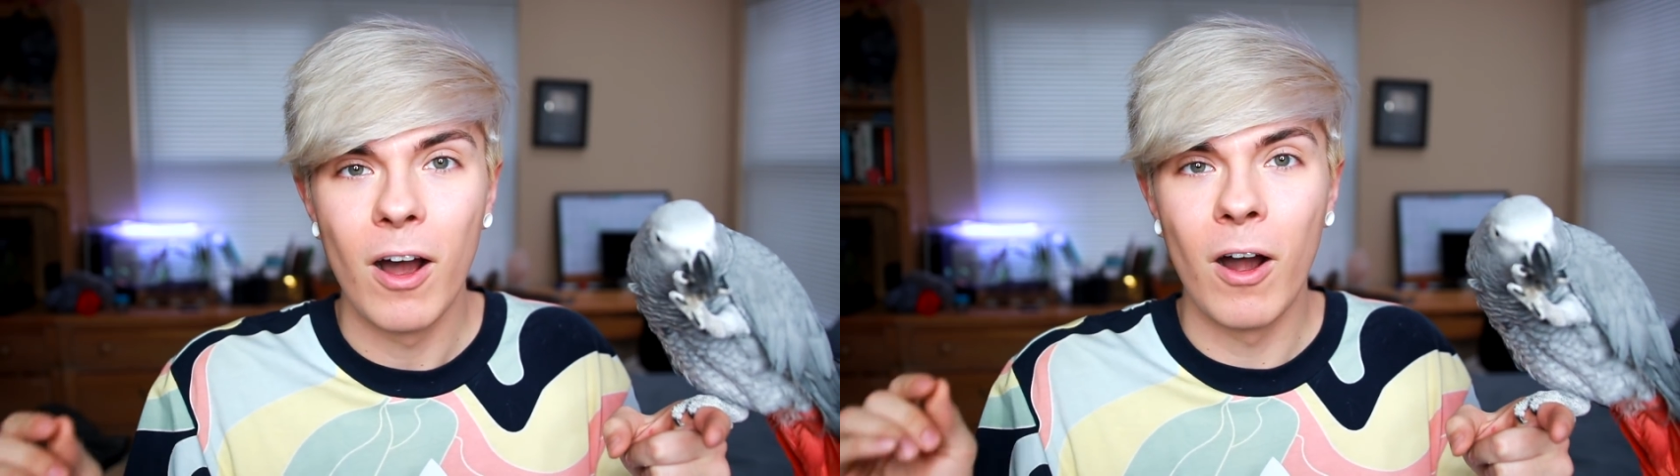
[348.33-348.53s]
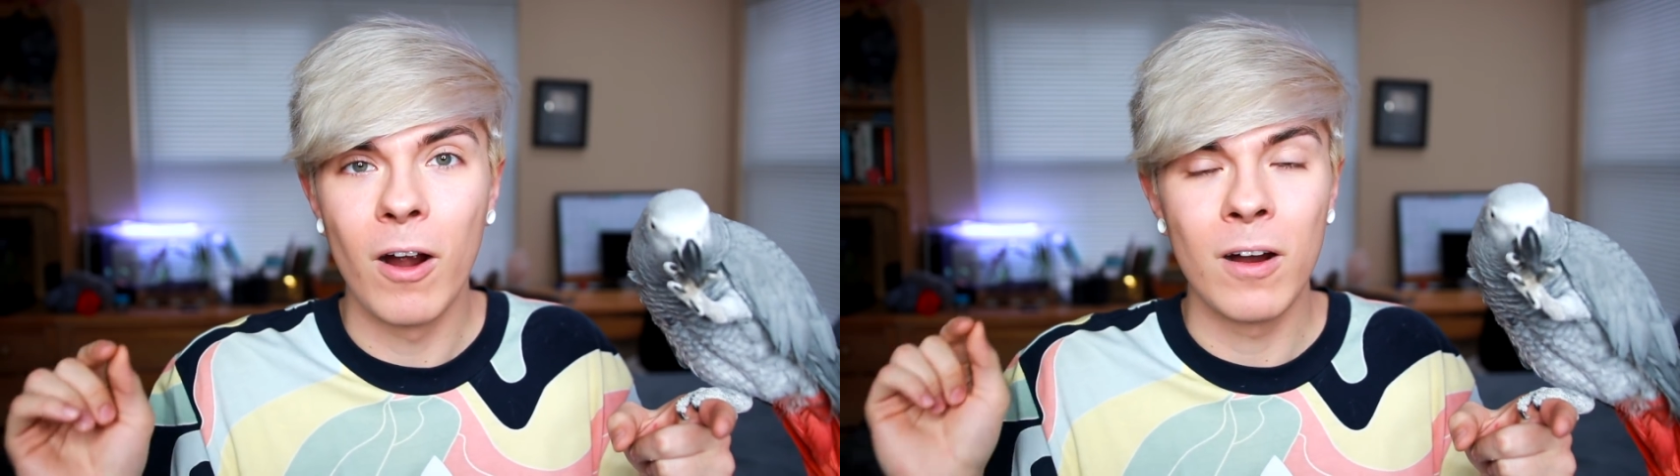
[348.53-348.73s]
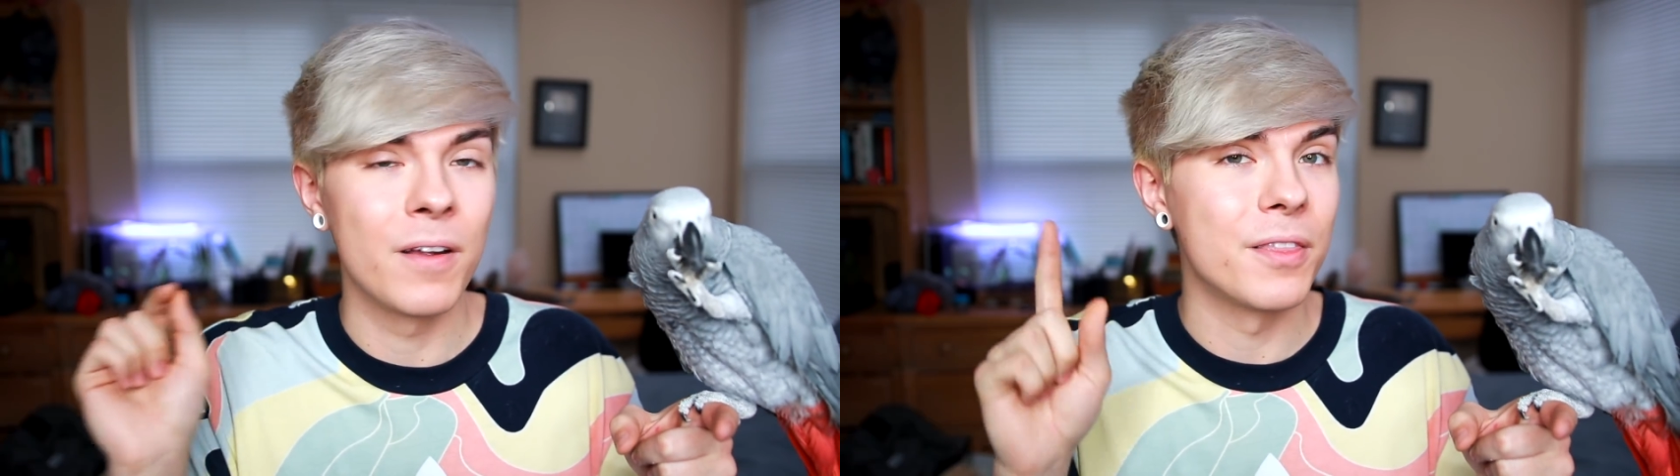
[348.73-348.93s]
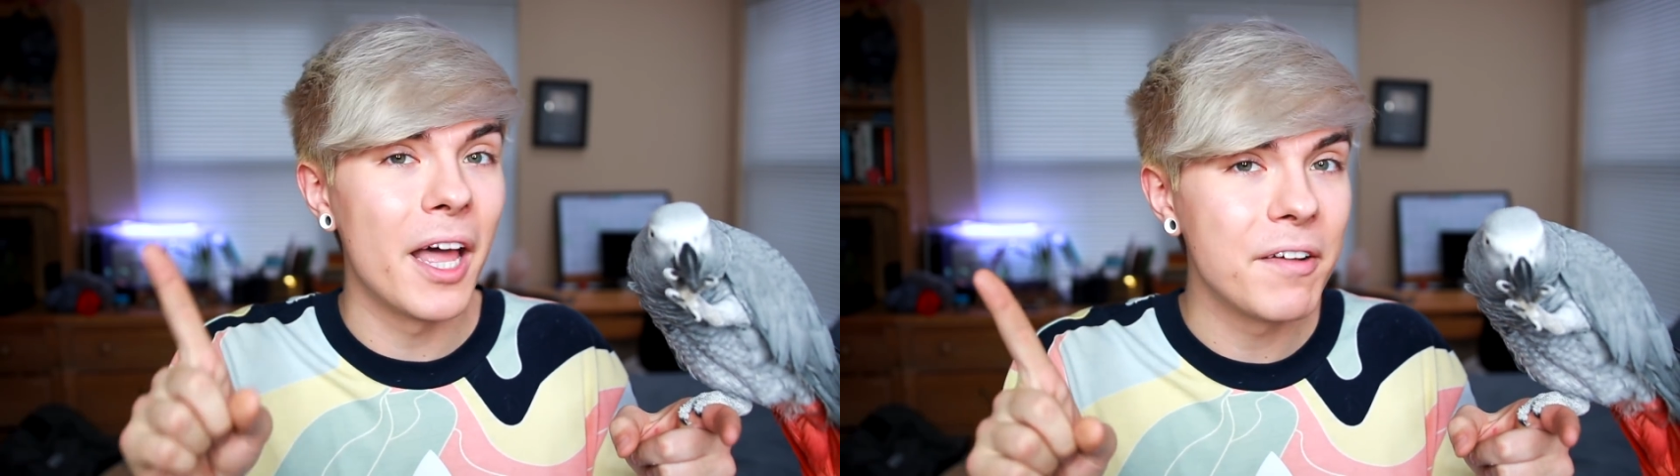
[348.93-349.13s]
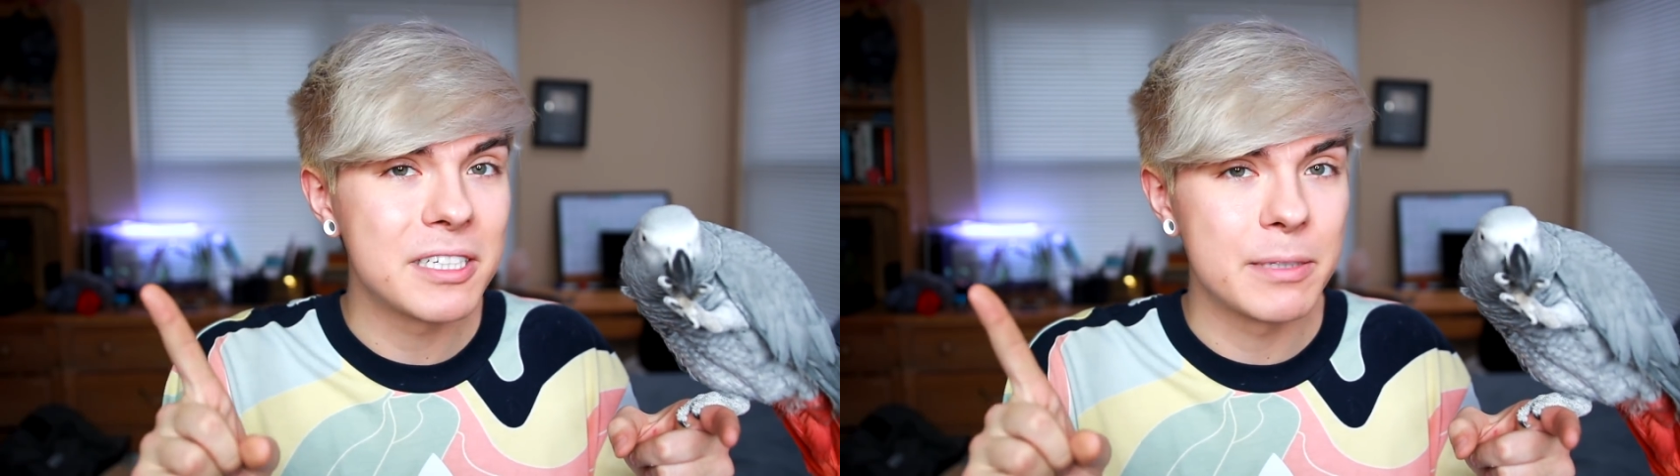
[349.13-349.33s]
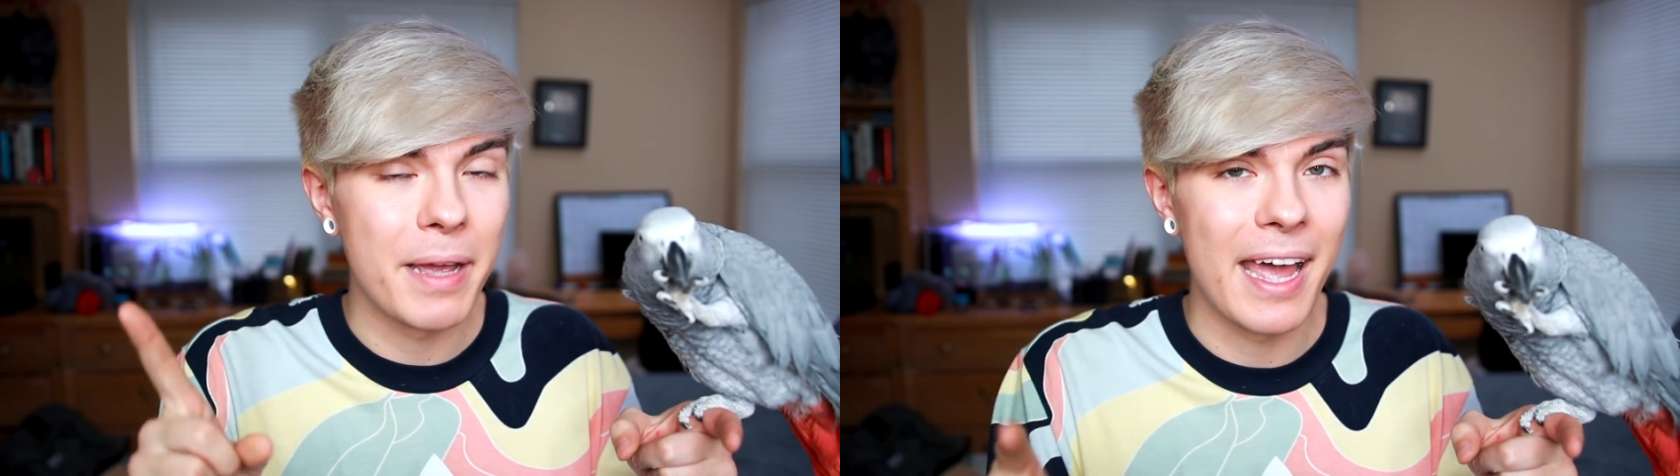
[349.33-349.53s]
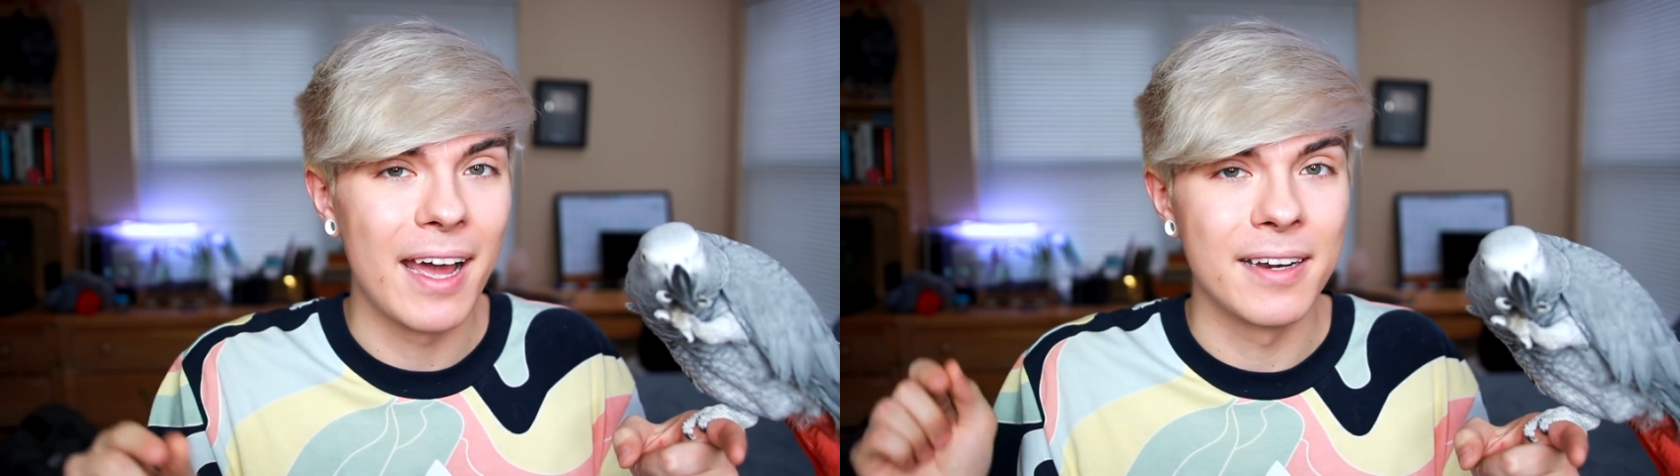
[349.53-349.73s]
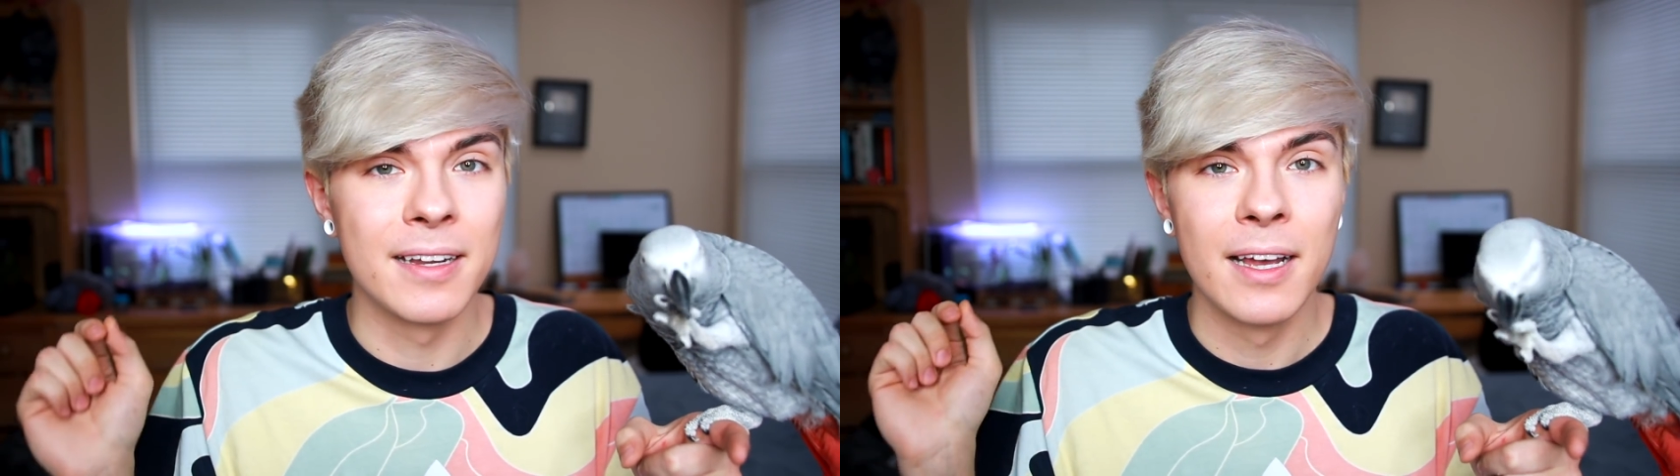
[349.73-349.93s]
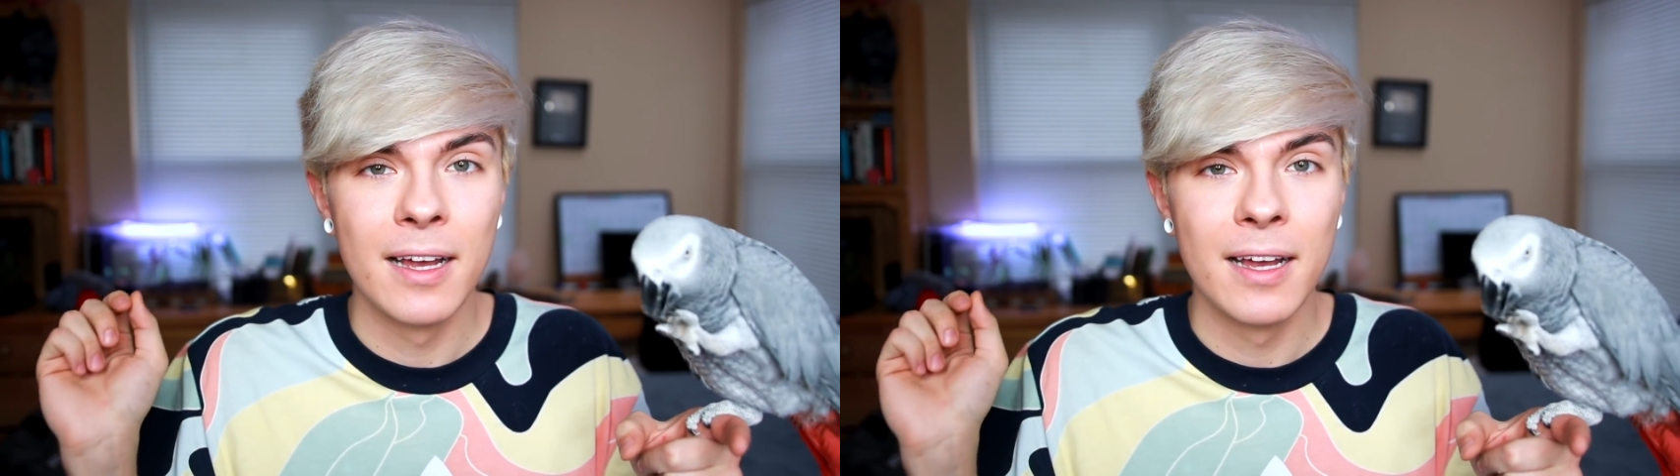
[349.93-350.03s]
are lifespan,